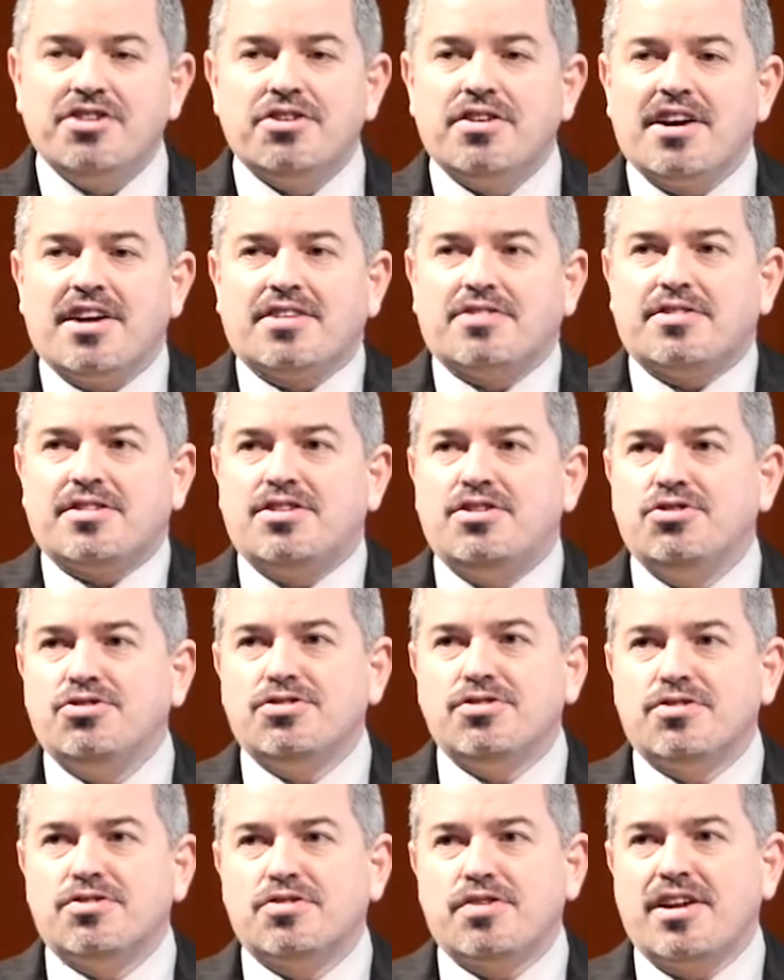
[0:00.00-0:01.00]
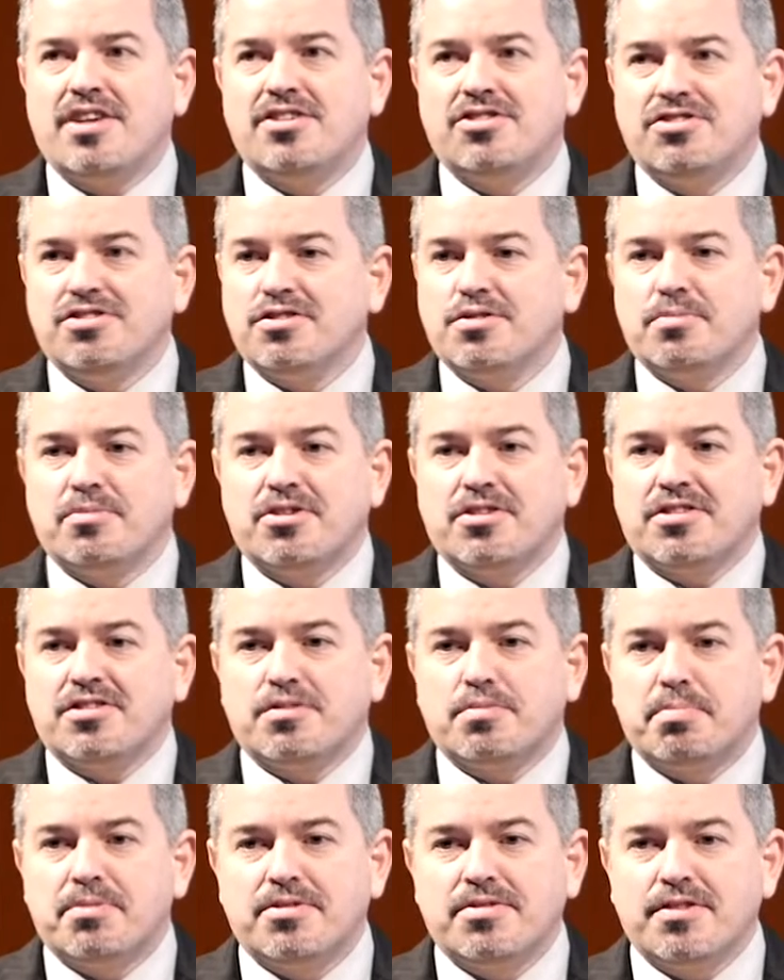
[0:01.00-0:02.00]
your execution strategy is
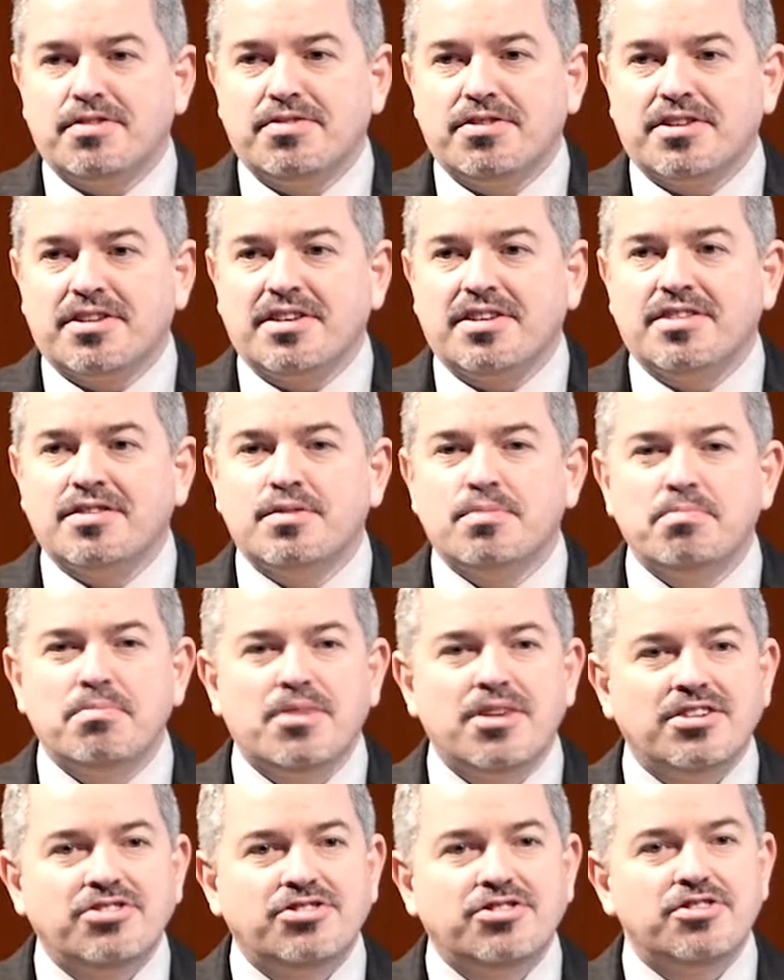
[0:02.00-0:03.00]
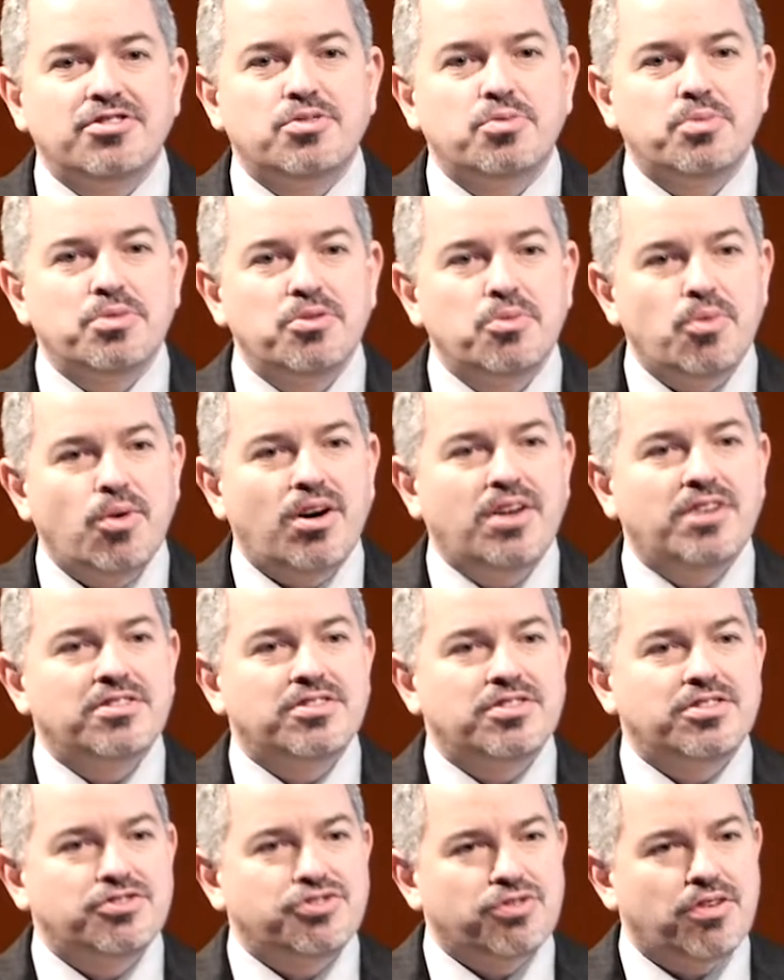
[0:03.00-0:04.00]
market specific. As much as we
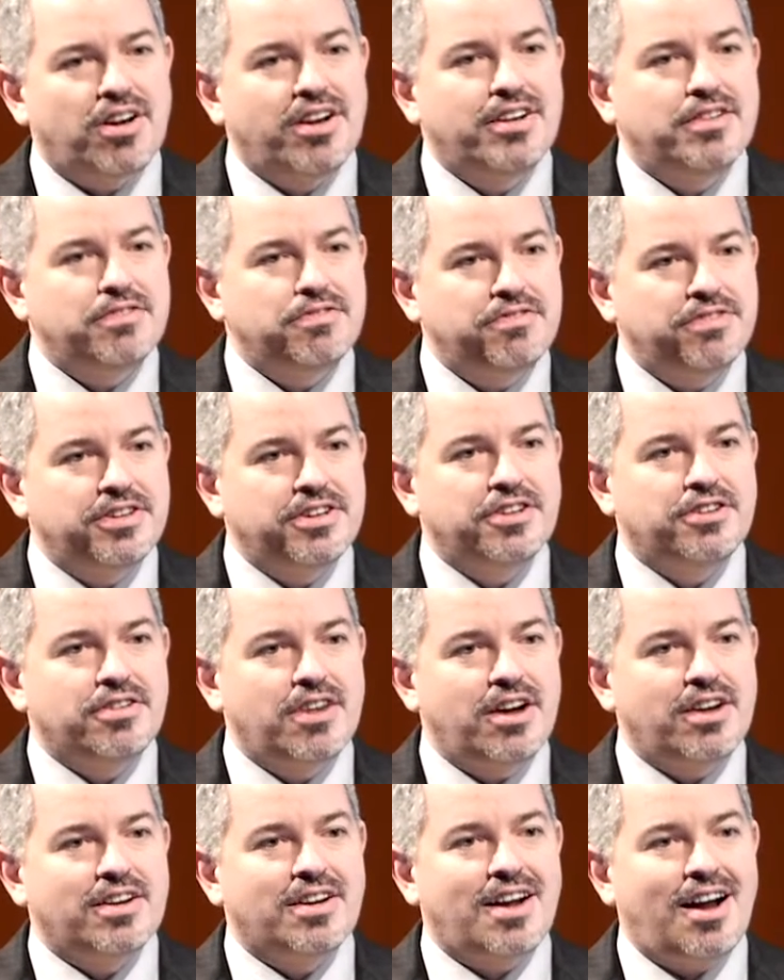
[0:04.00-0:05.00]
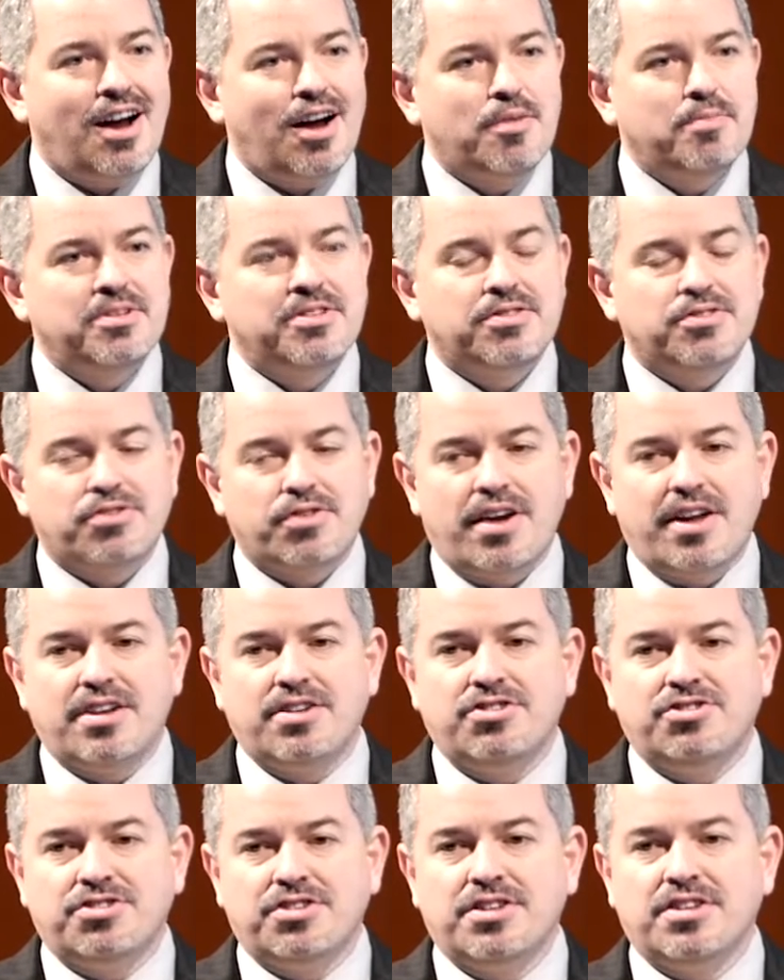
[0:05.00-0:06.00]
want to try and figure out a common
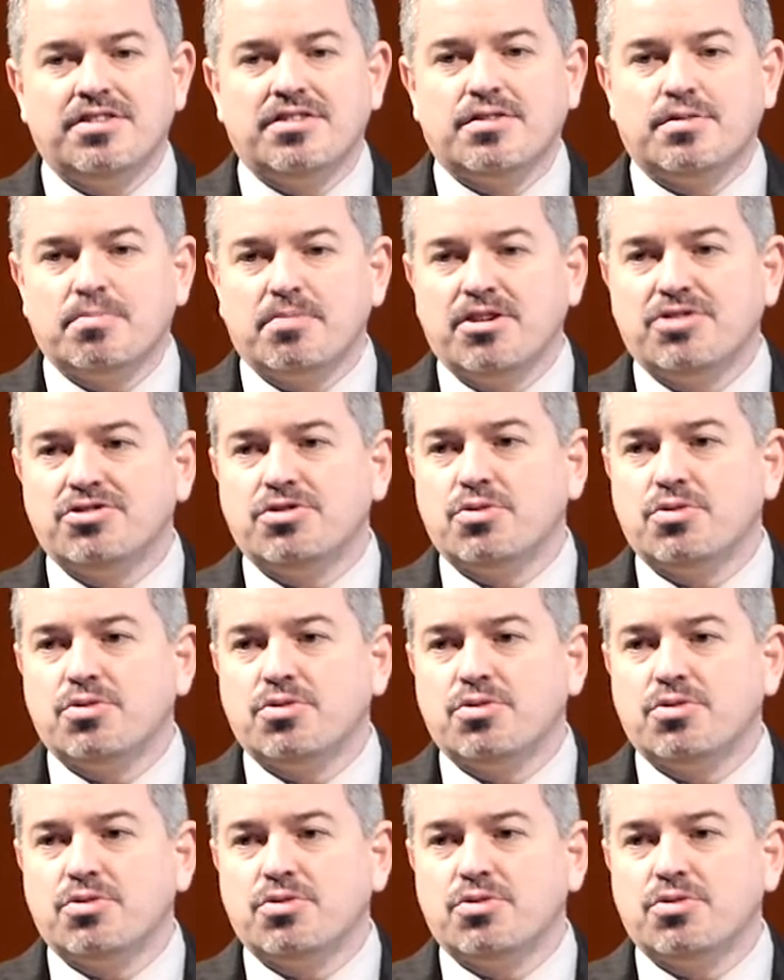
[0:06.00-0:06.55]
strategy, and as